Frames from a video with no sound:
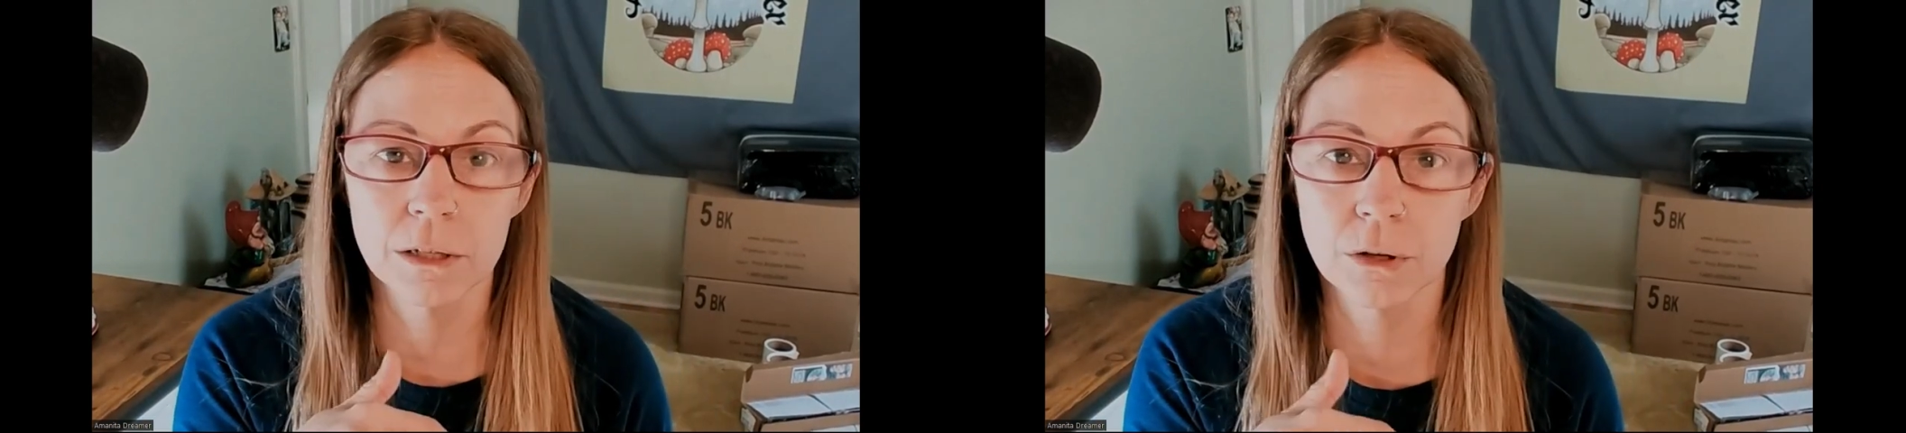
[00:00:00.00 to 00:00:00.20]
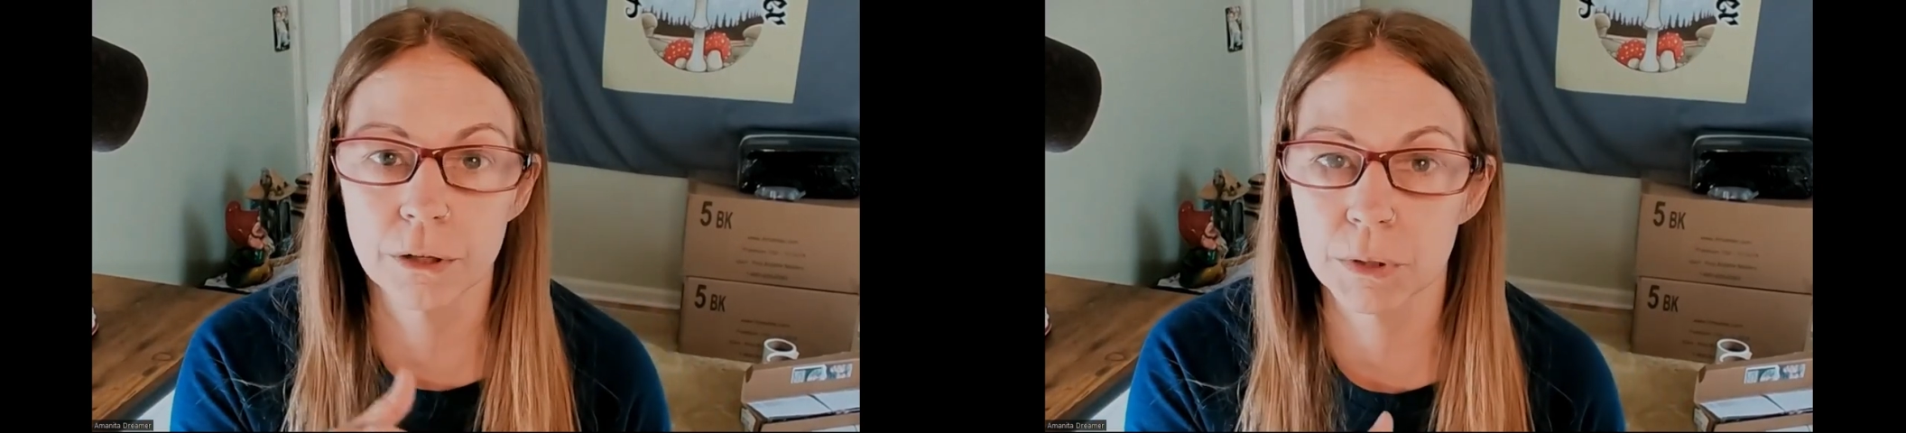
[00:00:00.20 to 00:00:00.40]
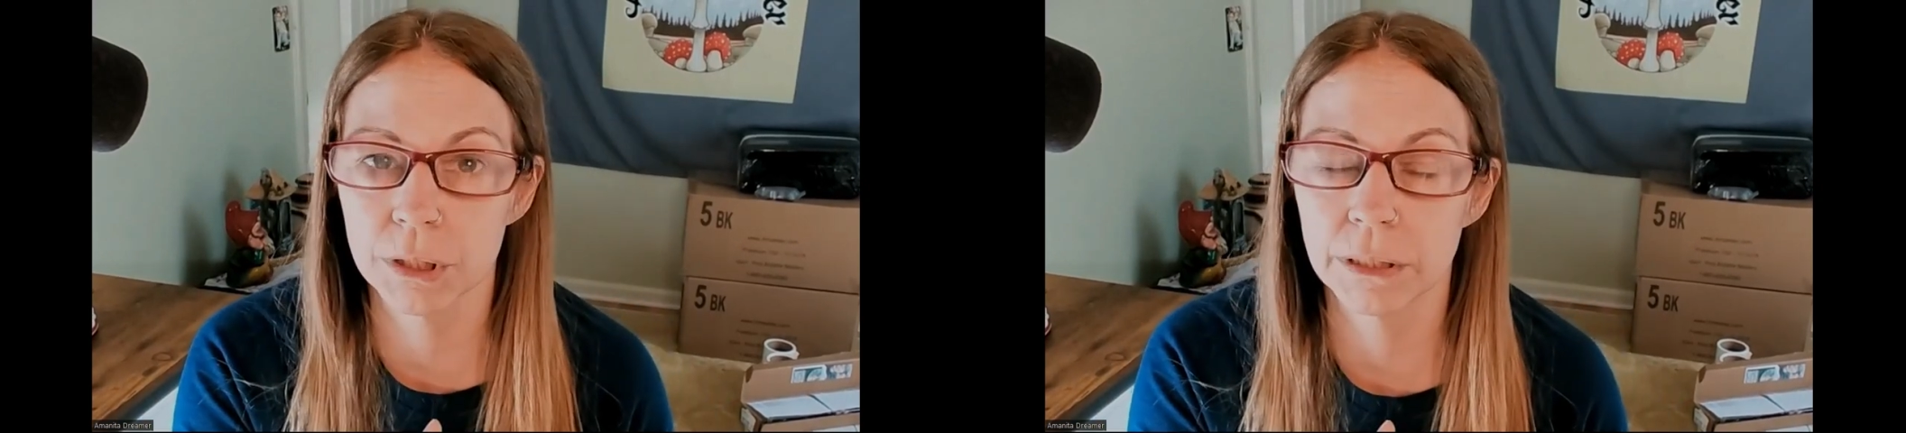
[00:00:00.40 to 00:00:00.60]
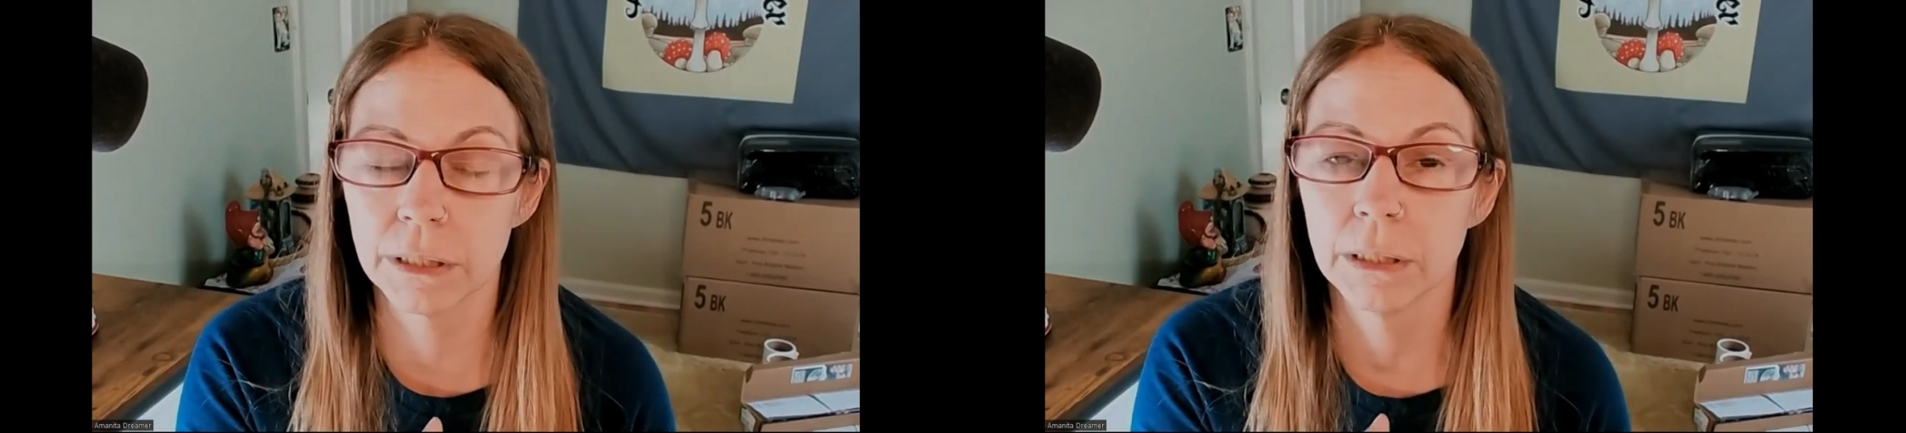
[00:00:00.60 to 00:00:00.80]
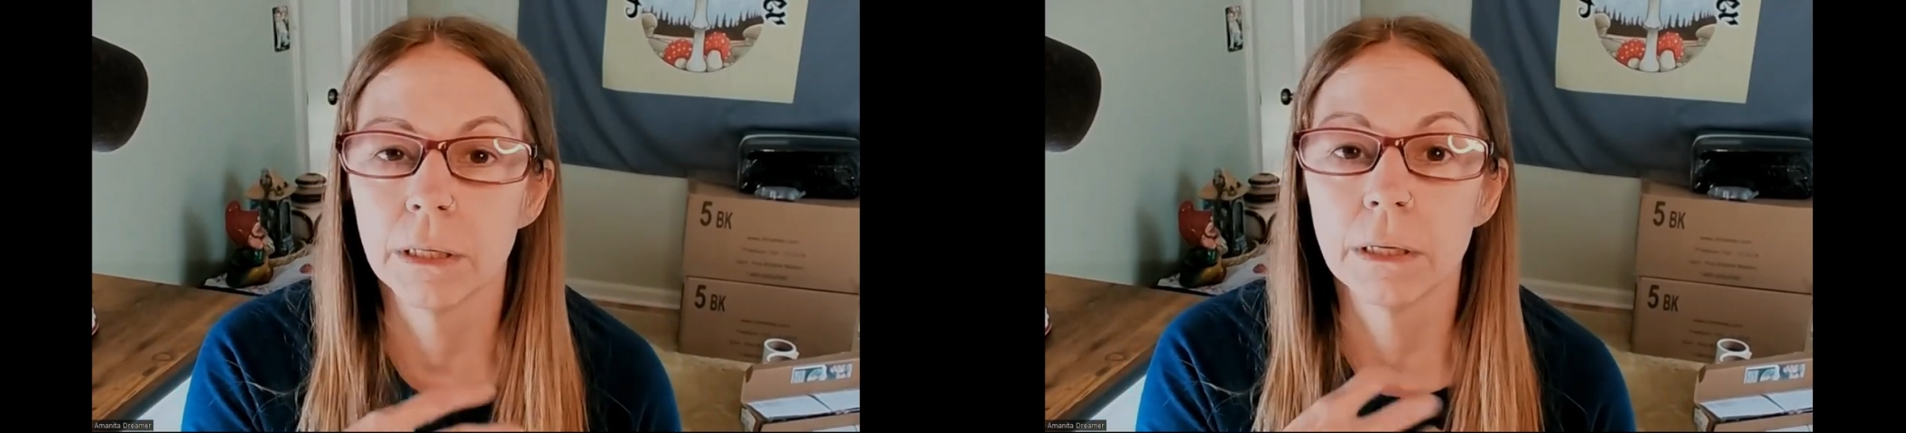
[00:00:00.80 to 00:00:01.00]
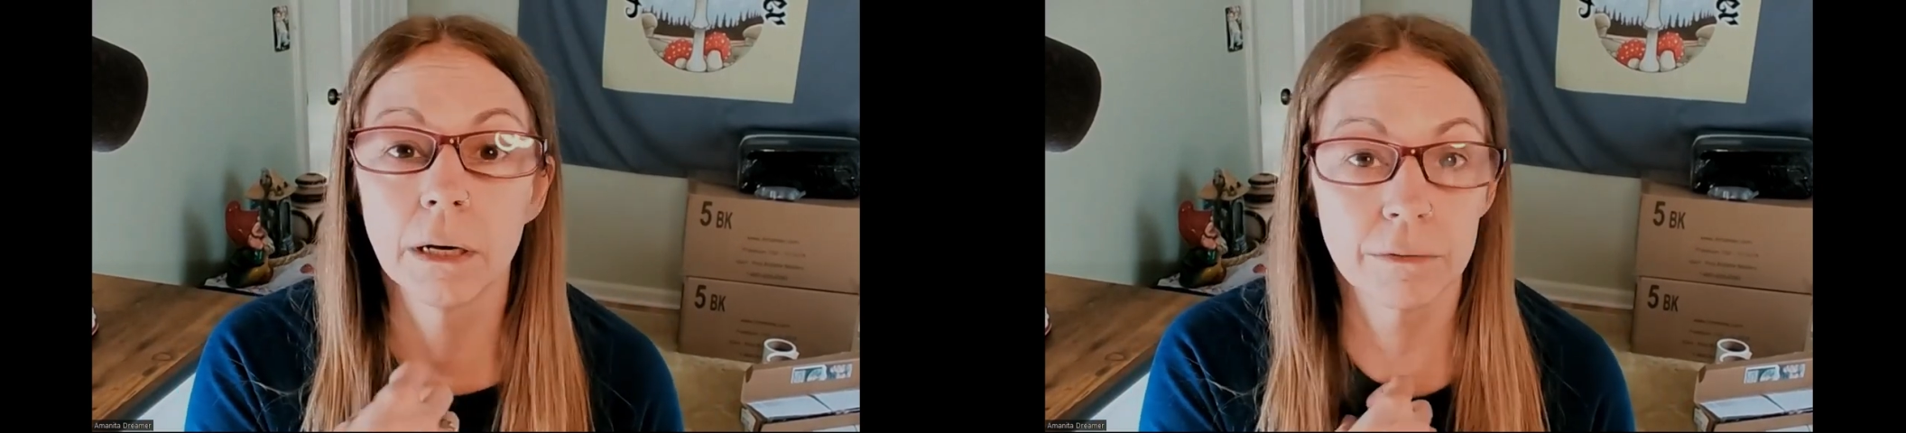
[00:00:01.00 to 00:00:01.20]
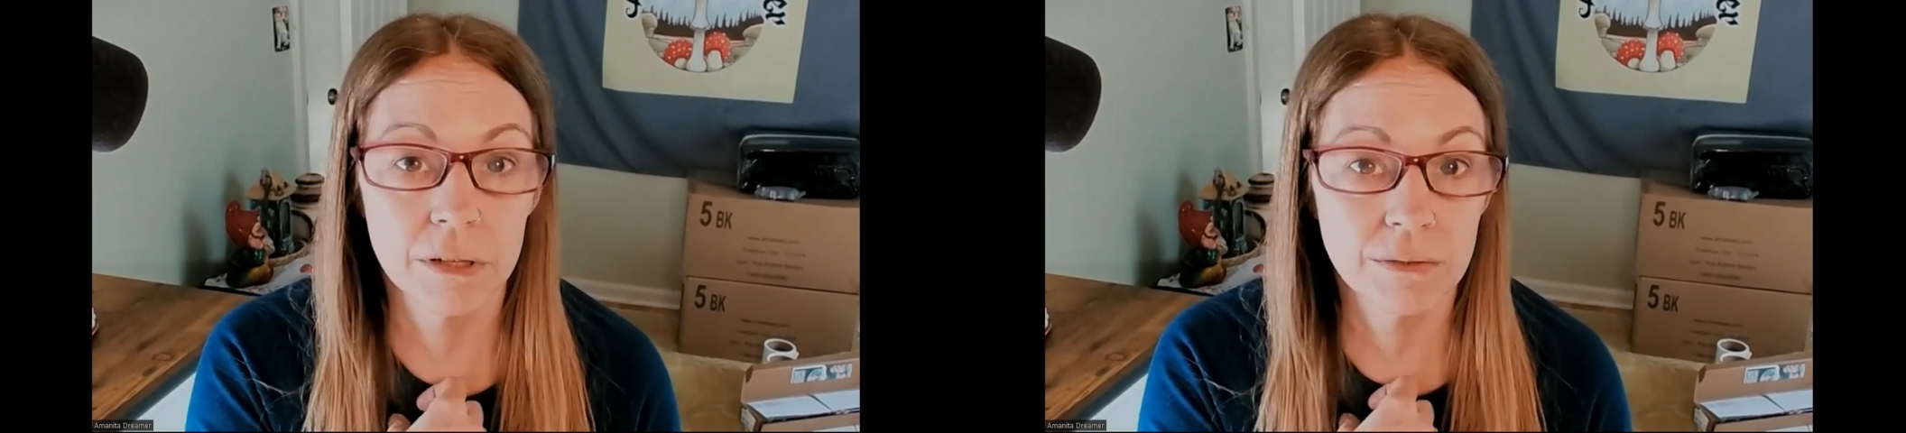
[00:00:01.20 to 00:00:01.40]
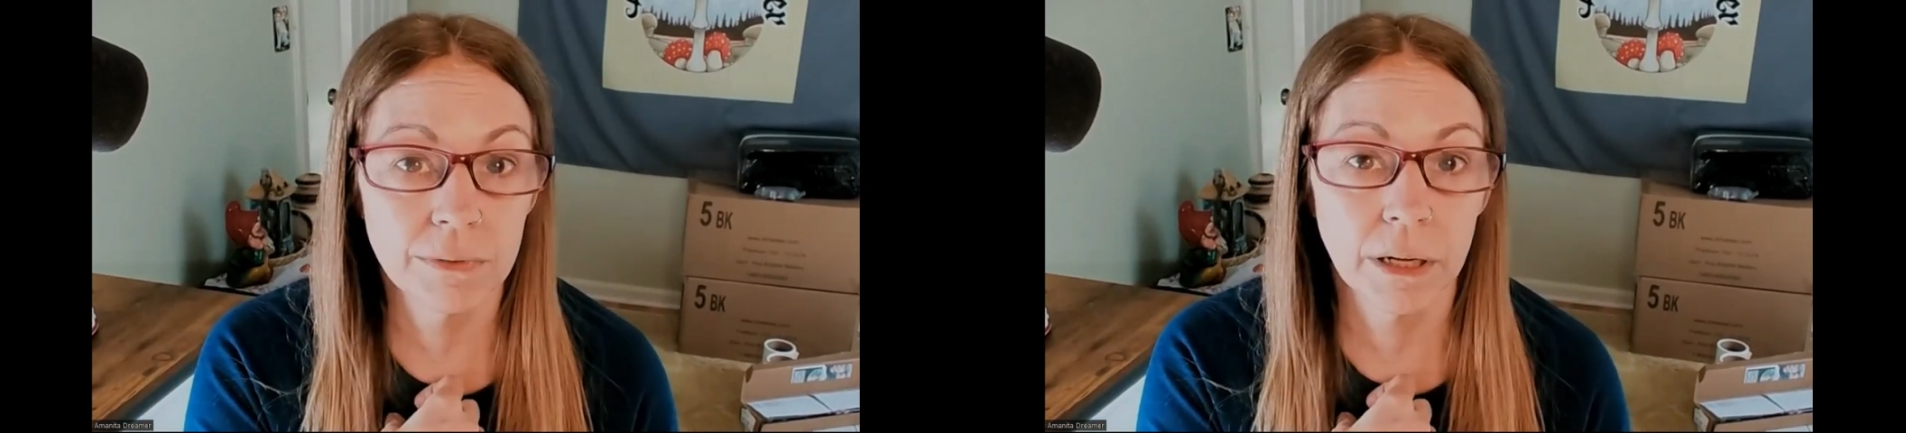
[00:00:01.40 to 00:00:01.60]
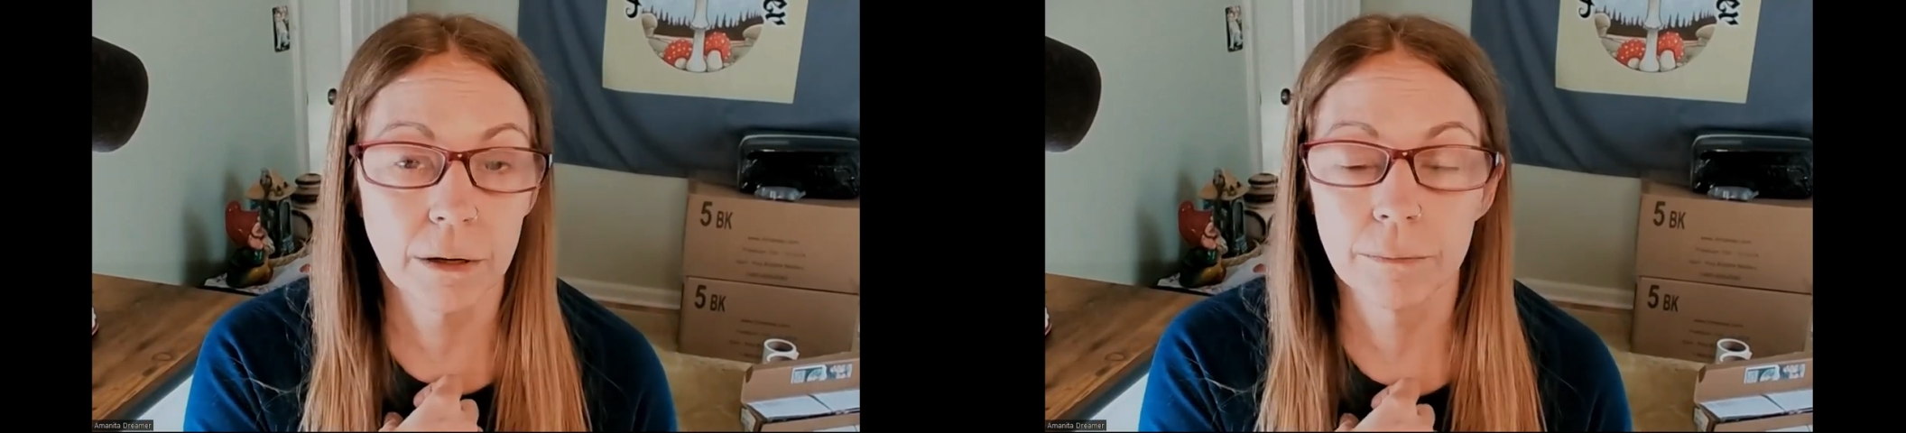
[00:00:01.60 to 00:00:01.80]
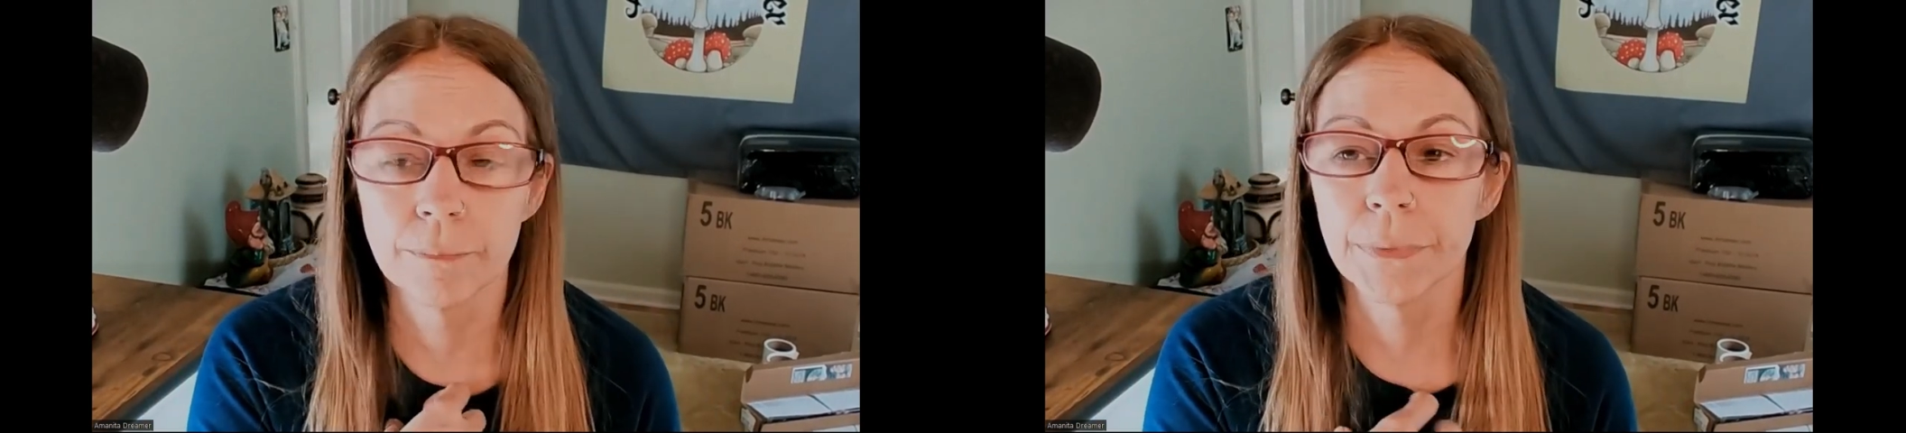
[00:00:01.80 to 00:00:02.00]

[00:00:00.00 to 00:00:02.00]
the description of this video.